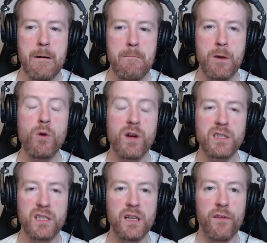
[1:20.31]
you can
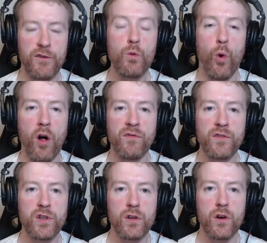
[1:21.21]
still, if you
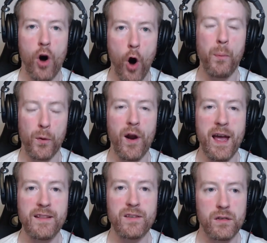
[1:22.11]
want,
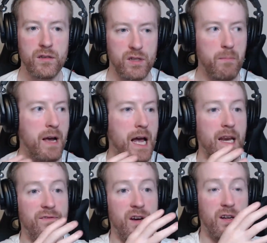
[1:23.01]
operate some kind
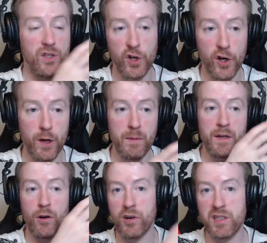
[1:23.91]
of a tournament
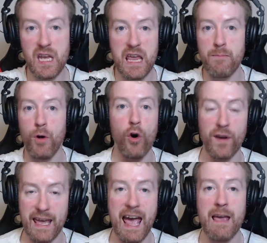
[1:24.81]
or a team or
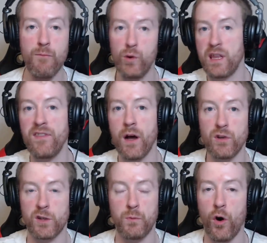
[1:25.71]
game within those
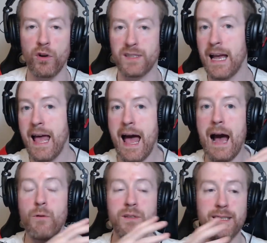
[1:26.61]
sports
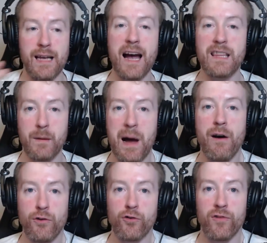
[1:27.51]
outside the
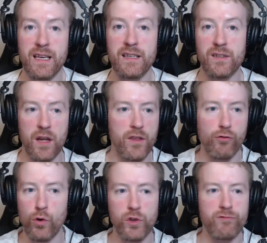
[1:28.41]
boundaries and the
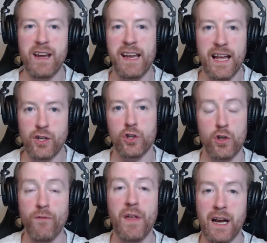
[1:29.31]
rules and regulations
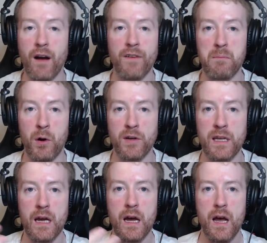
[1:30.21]
of that governing
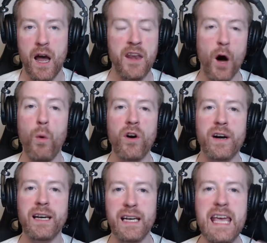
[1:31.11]
body, and no one
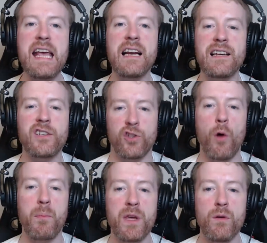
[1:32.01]
can legally
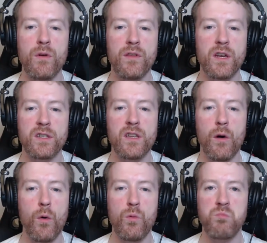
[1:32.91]
stop you. There's
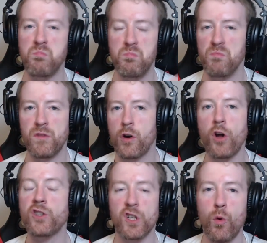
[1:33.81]
no
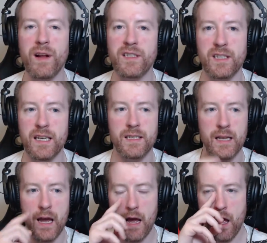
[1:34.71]
consequences,
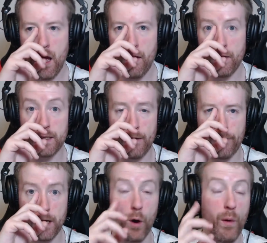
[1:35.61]
and there's
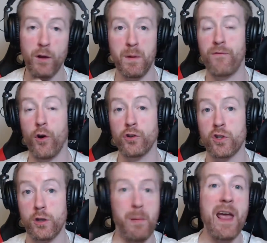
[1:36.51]
definitely no way you'll be forced
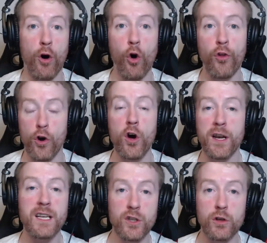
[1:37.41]
to just pay all the
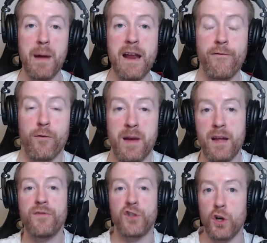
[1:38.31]
earnings you'd made from
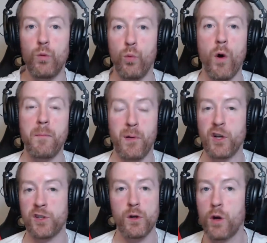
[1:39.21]
it to one
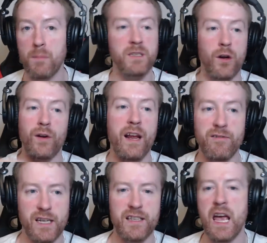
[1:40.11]
person who comes along later
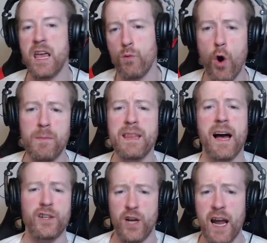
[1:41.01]
and says, hey, you owe me that.
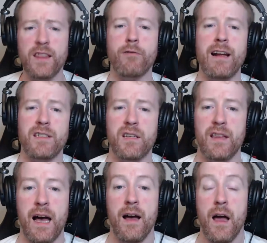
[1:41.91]
Actually, I had the rights to
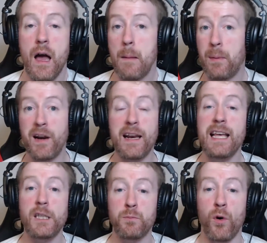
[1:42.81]
that. But in
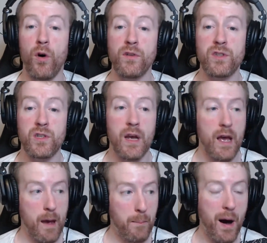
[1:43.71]
esports,
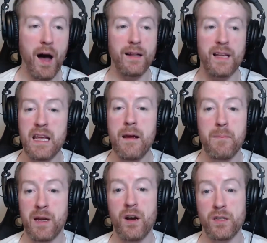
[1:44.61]
partly
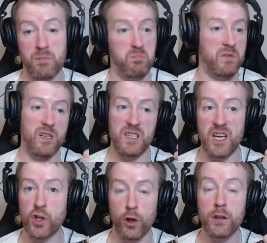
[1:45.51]
because it's a
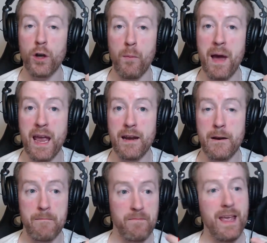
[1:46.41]
digital
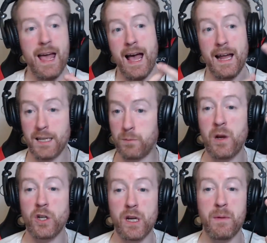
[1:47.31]
domain, and
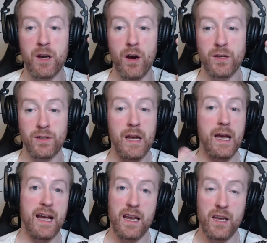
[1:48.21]
especially because
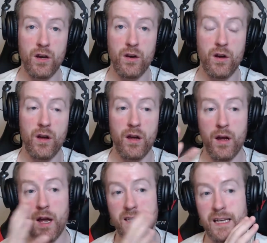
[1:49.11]
you're
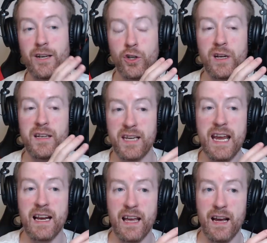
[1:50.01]
essentially
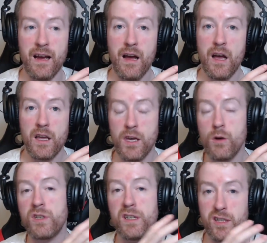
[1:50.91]
dealing
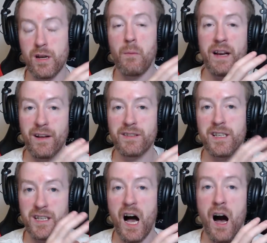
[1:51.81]
using someone
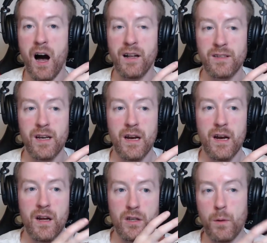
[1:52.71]
else's art
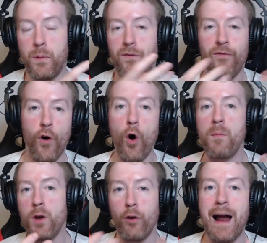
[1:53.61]
to
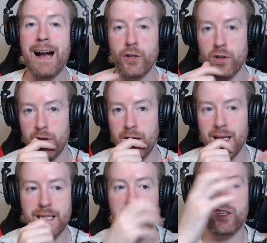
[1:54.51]
perform your action.
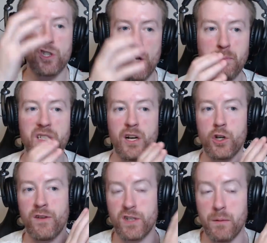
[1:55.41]
It's like a
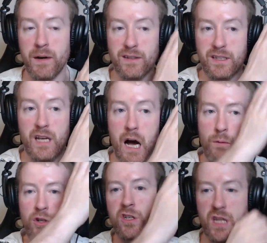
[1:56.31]
subsection of someone else's art,
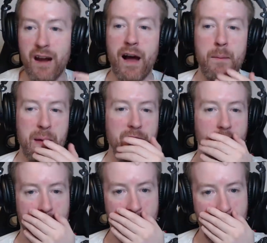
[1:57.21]
which is their IP right.